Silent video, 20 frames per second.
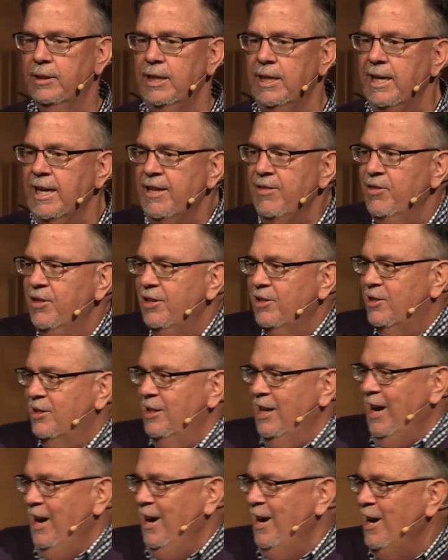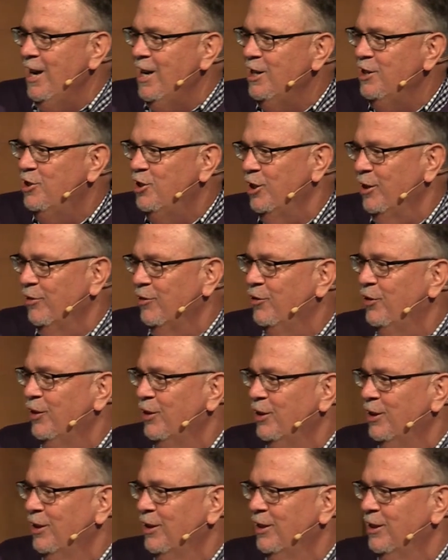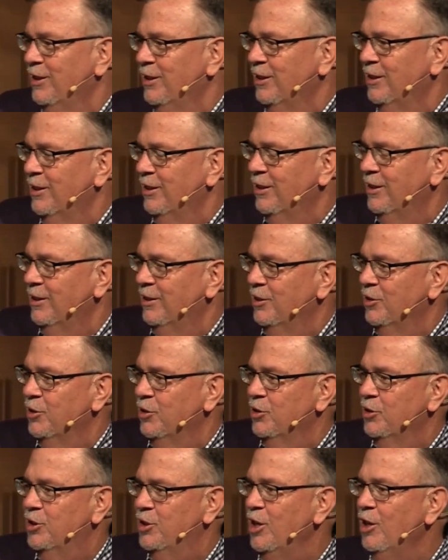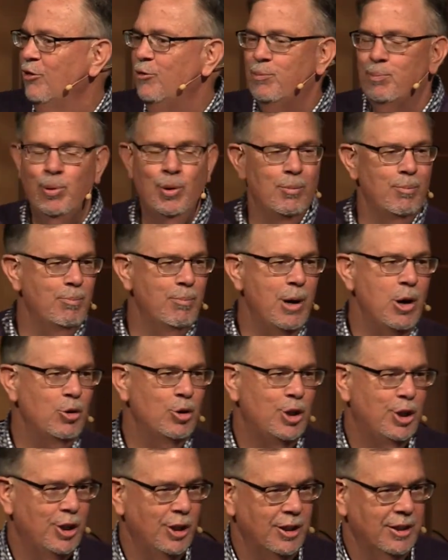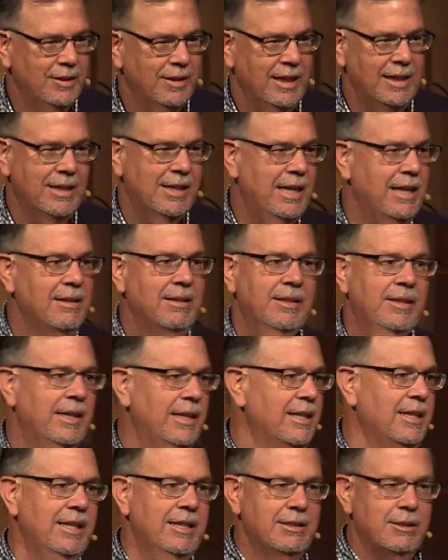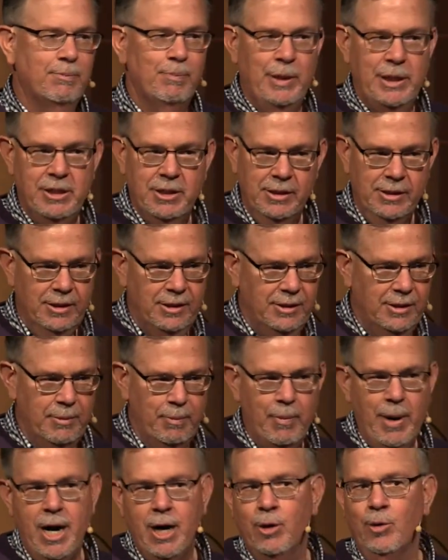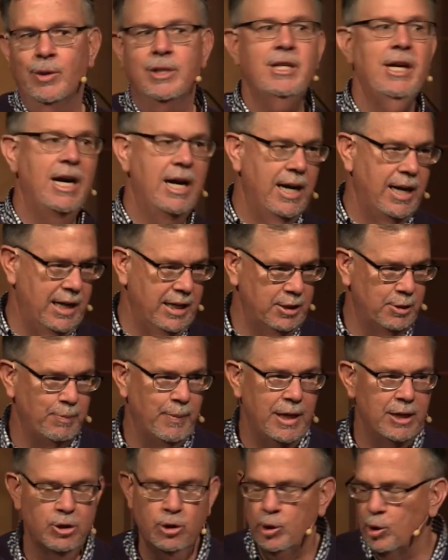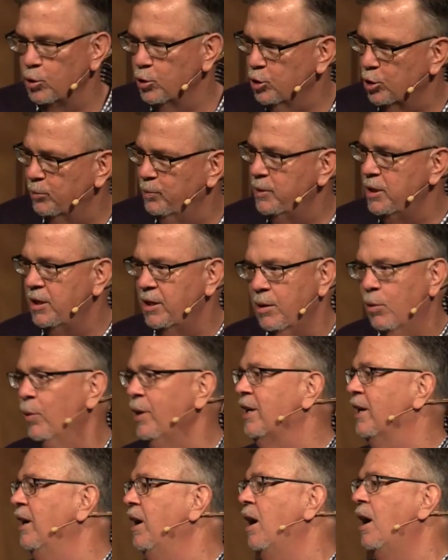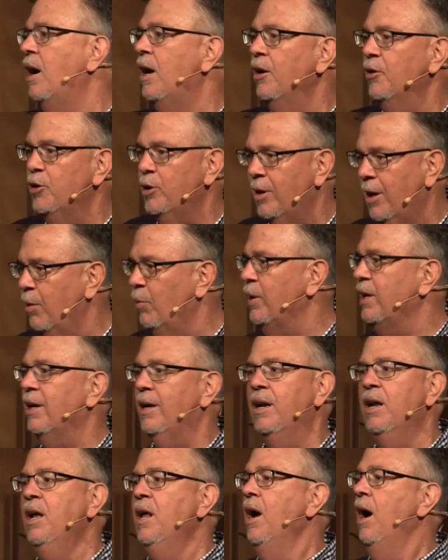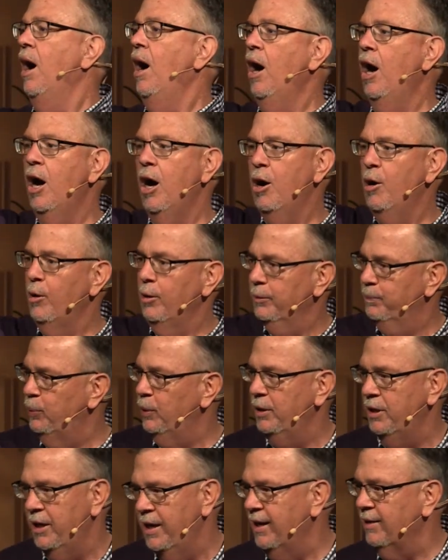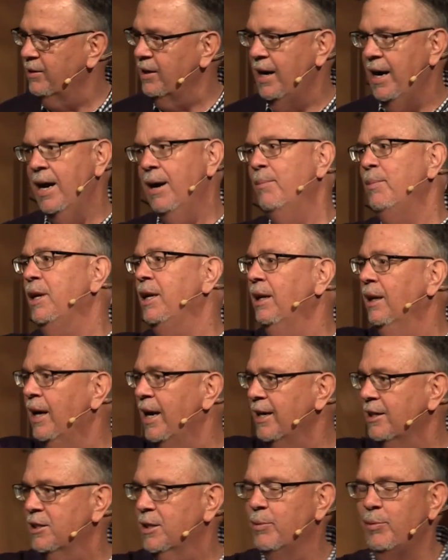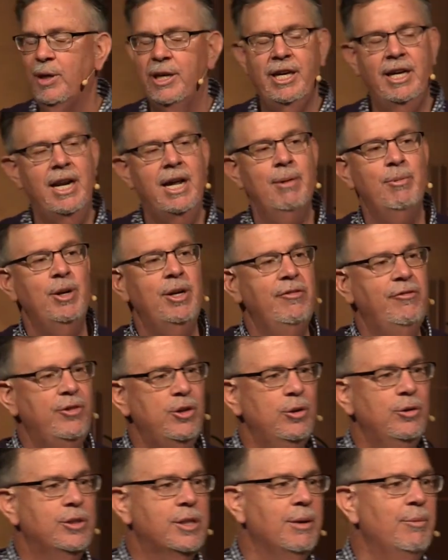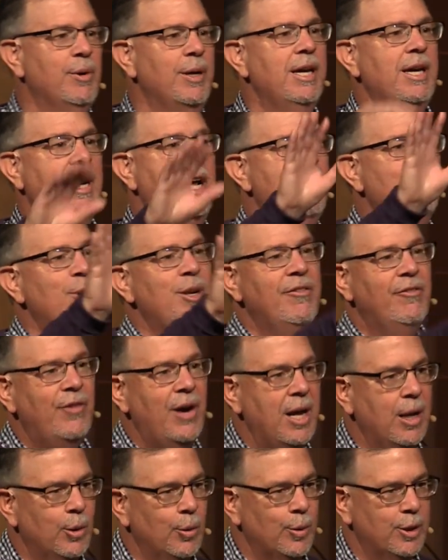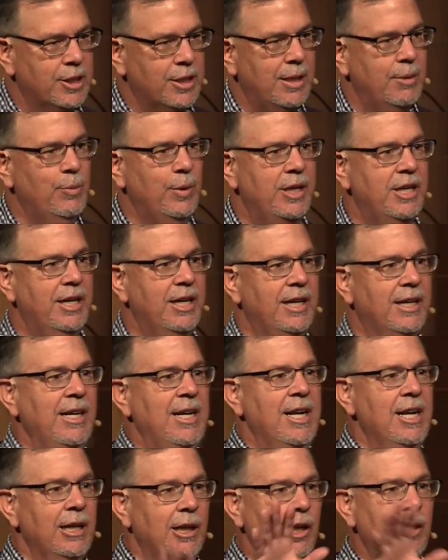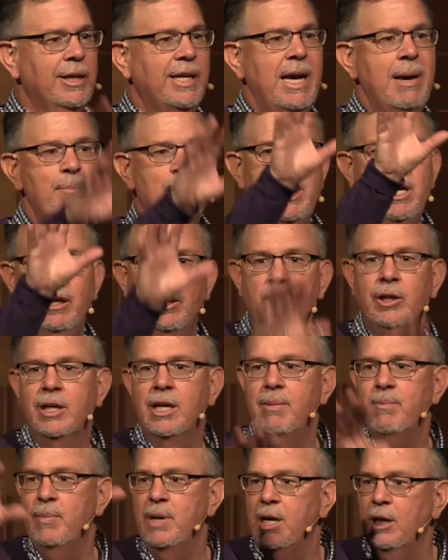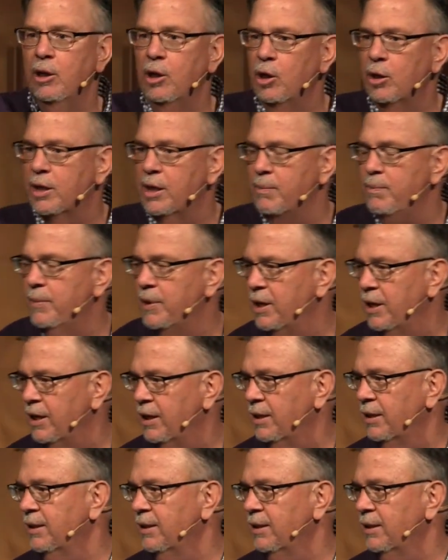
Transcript: In this age of self-promotion that has been democratized by social media, we can all do it. We can all put it out there. How many likes can we get? How many views can we get? How many followers can we get? Look at me, look at me, look at me.